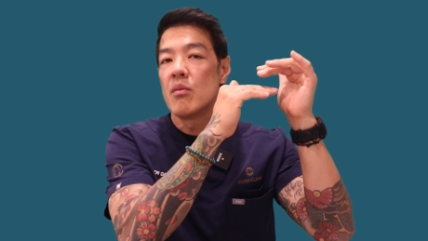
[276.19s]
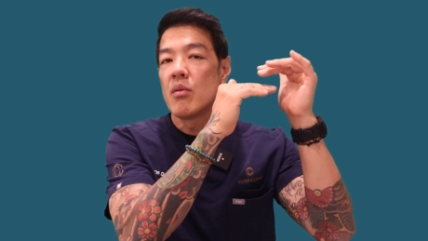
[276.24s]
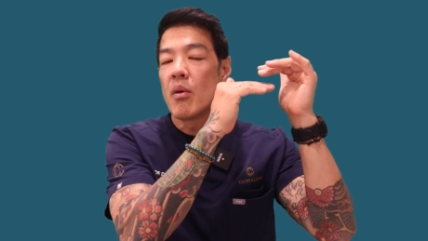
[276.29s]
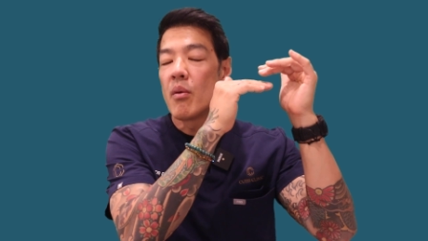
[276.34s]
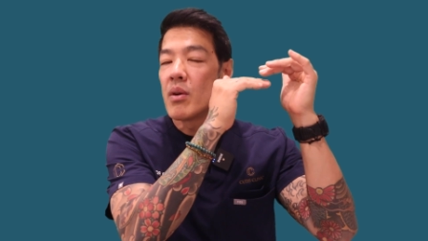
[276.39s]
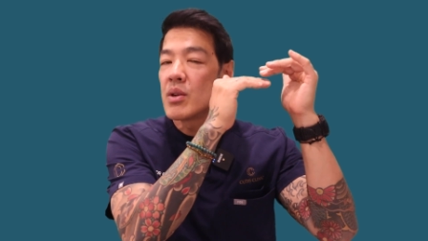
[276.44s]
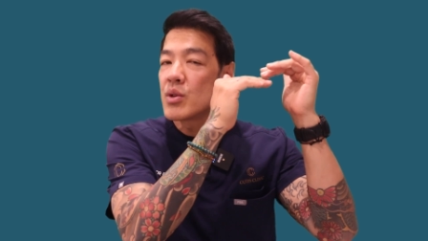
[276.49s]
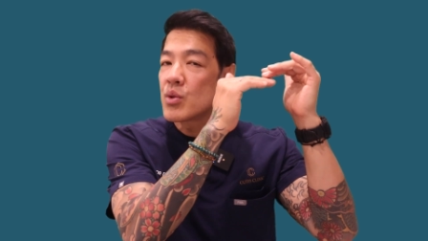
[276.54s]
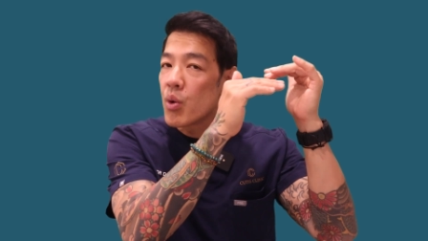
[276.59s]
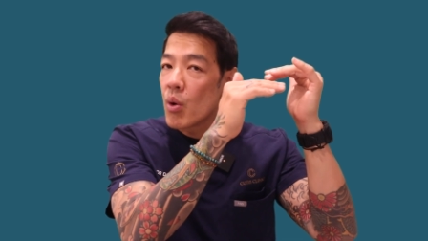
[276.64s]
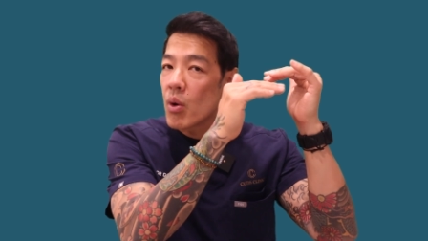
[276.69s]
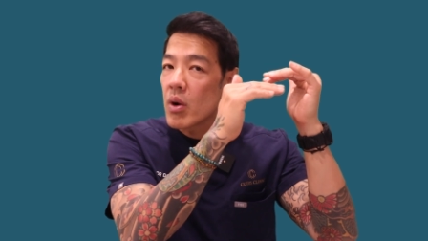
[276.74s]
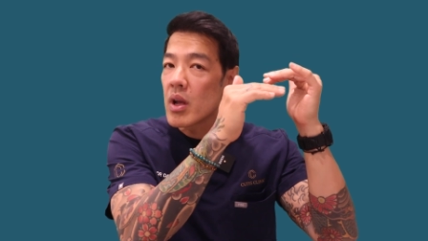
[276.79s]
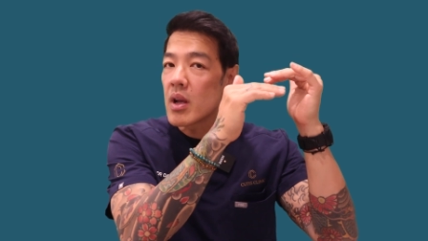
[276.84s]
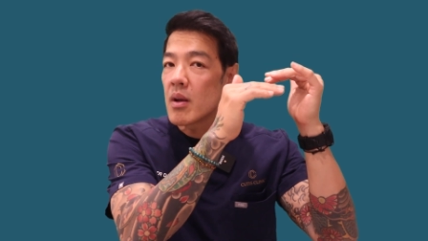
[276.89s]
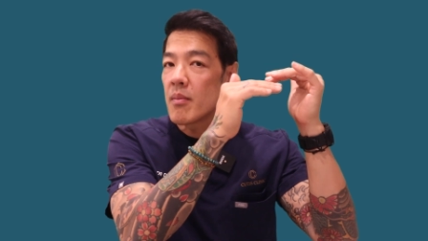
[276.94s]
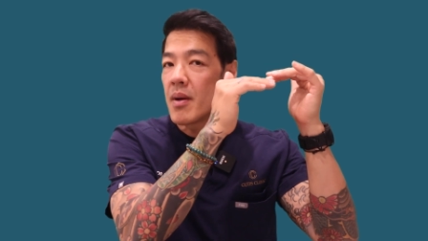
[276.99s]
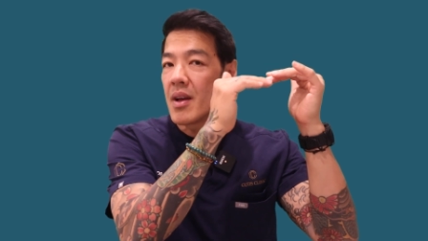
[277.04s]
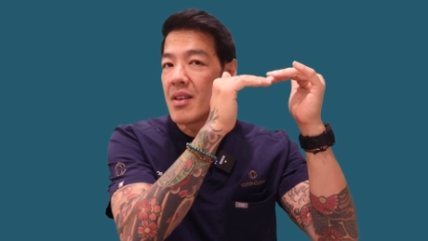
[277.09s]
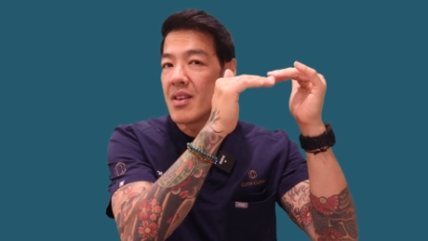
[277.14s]
When we're
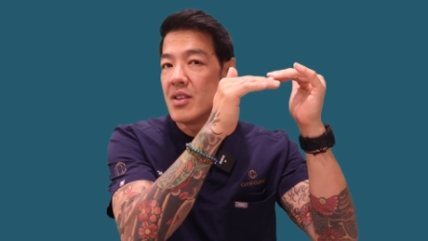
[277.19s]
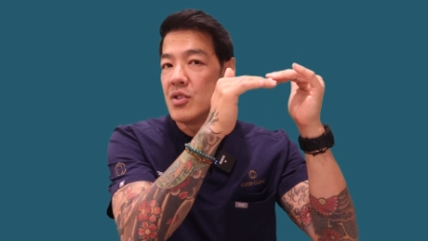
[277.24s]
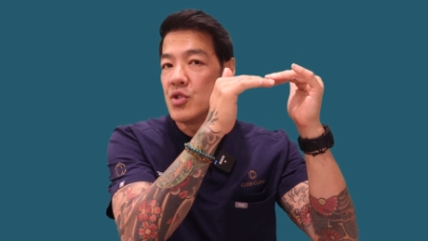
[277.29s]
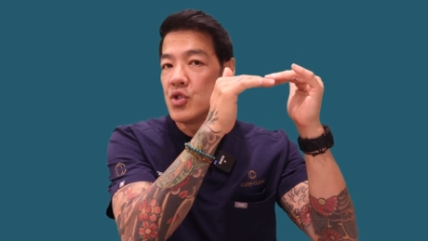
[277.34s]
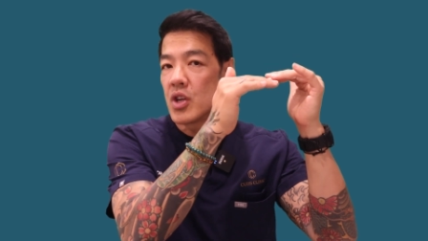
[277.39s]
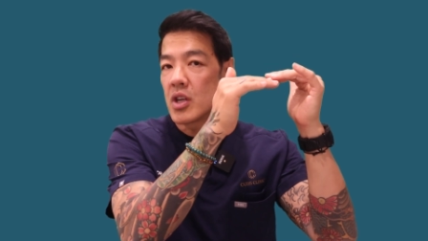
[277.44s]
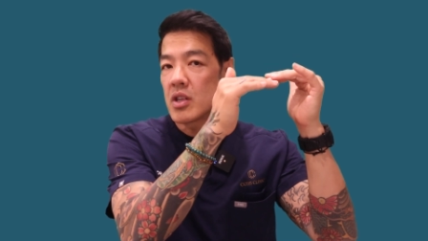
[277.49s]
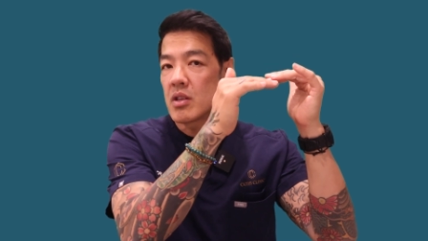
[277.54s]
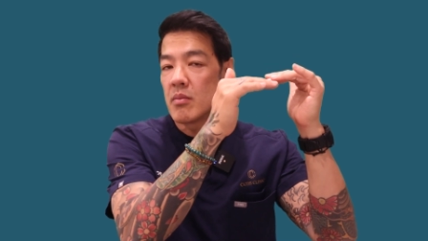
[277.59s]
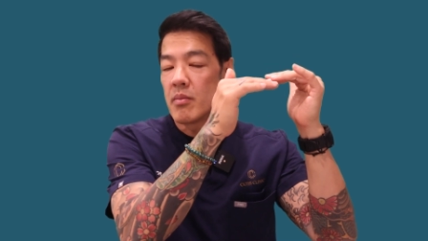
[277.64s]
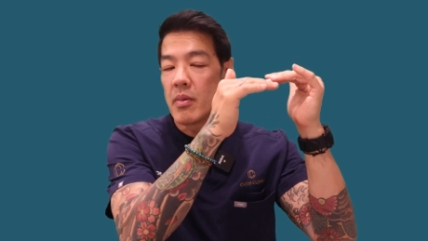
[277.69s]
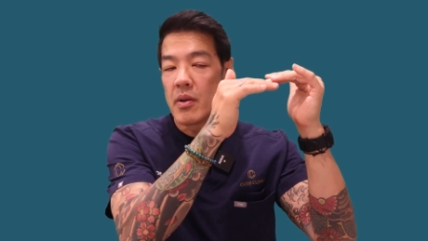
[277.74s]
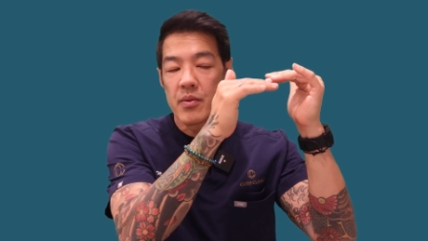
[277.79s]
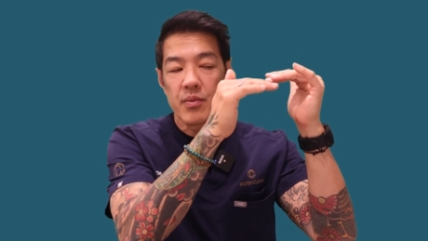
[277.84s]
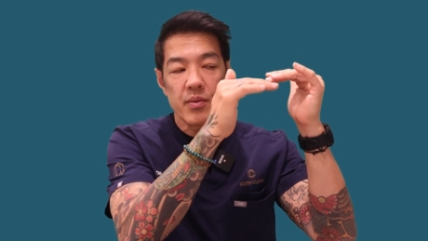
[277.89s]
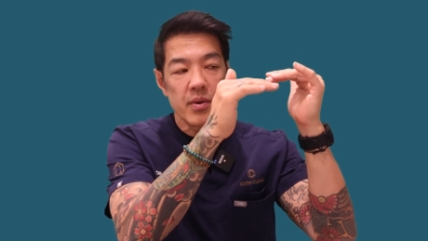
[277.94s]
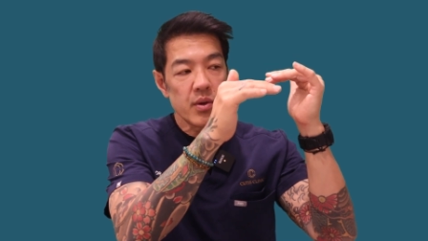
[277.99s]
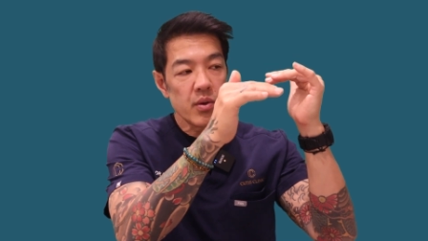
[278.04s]
talking about injectables,